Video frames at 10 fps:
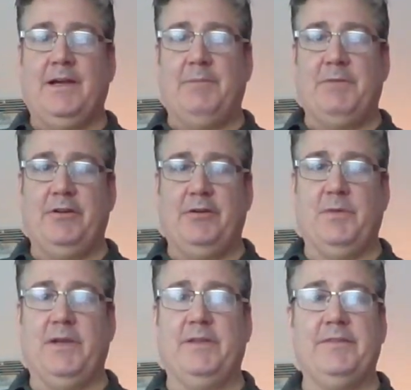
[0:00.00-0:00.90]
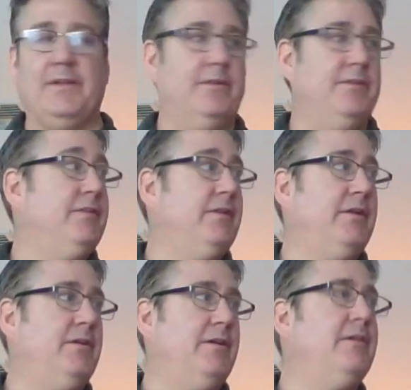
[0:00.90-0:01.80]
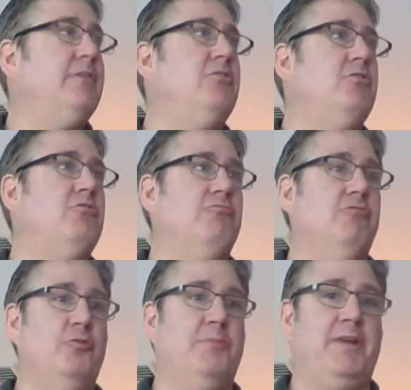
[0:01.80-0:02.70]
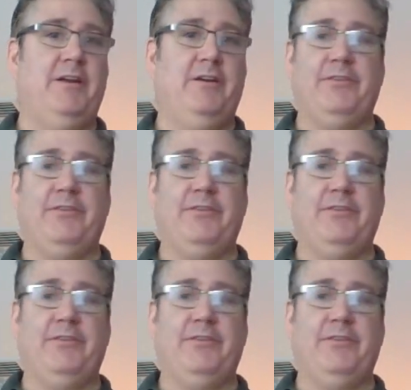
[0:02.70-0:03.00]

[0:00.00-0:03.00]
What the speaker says: here in my son's room here.